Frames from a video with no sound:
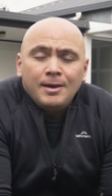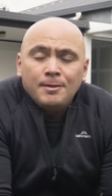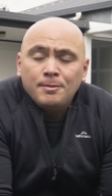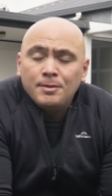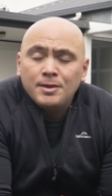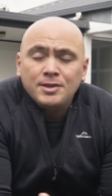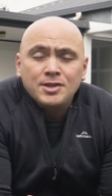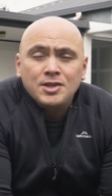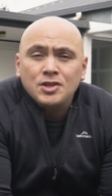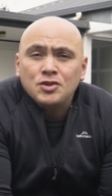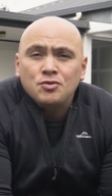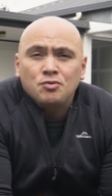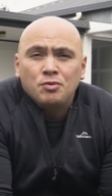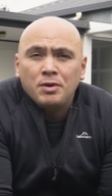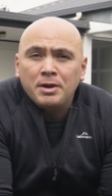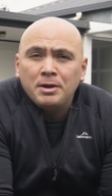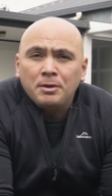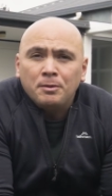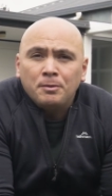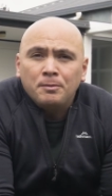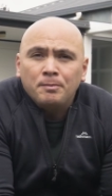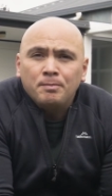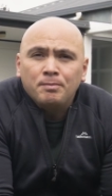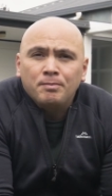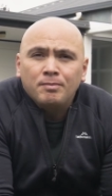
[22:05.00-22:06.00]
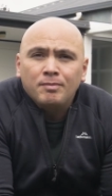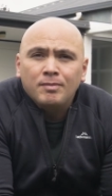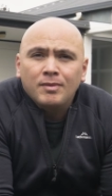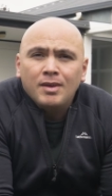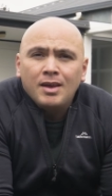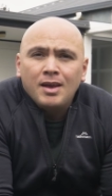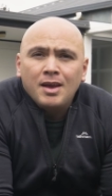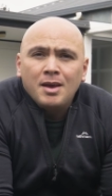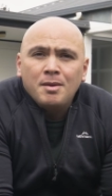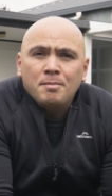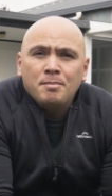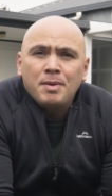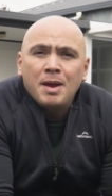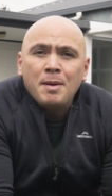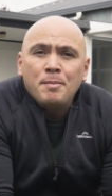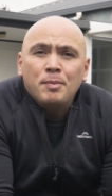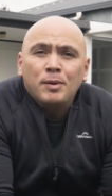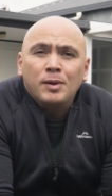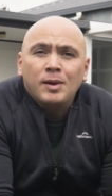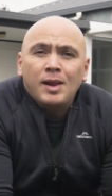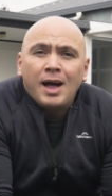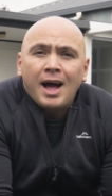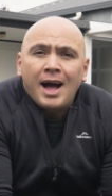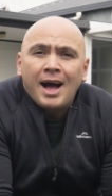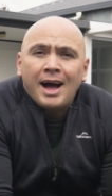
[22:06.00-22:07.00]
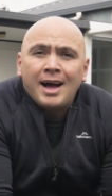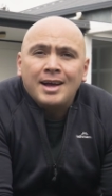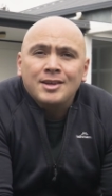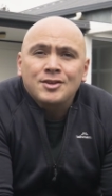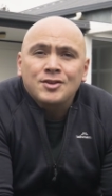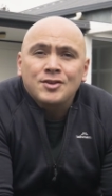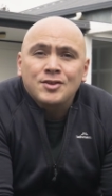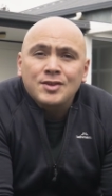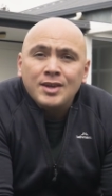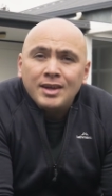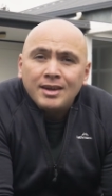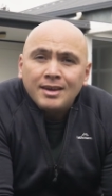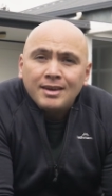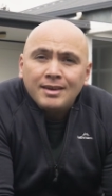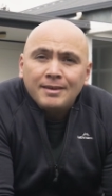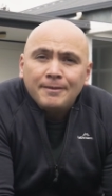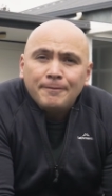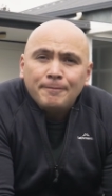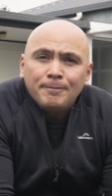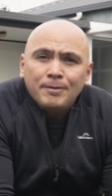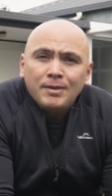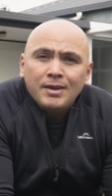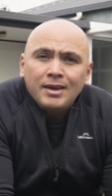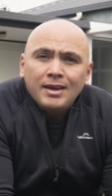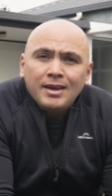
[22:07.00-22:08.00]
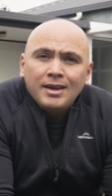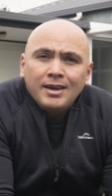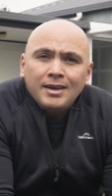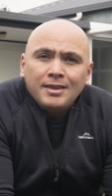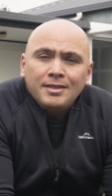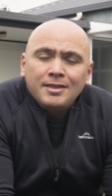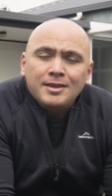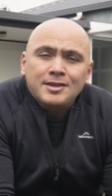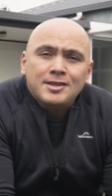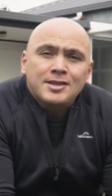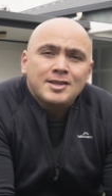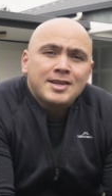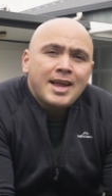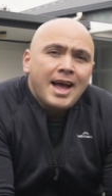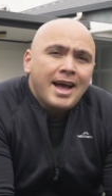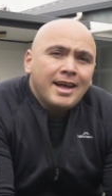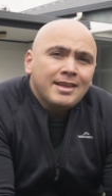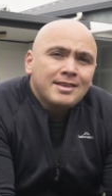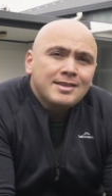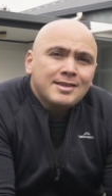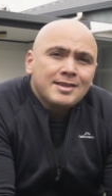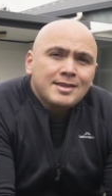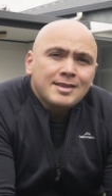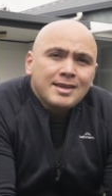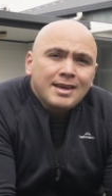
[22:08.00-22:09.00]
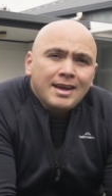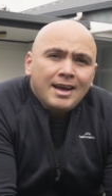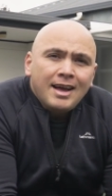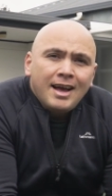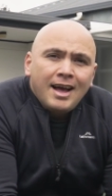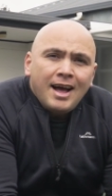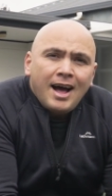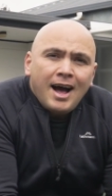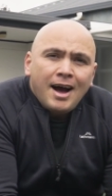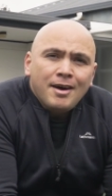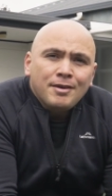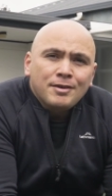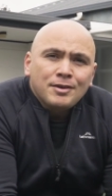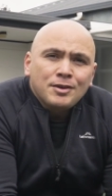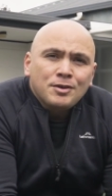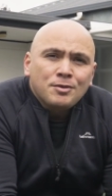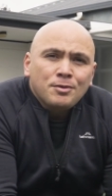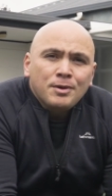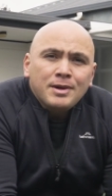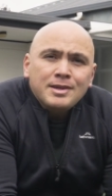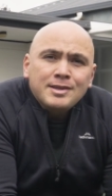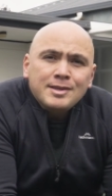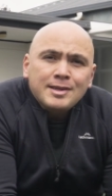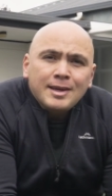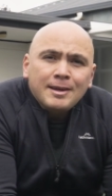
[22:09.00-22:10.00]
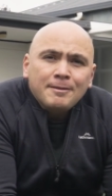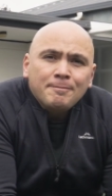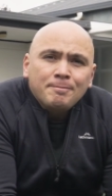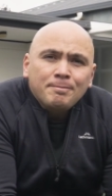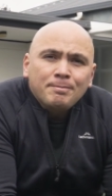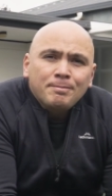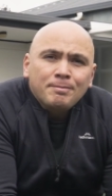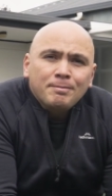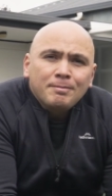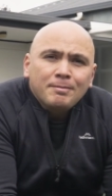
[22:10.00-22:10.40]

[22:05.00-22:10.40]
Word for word: This is real. People are sick, the stats are increasing,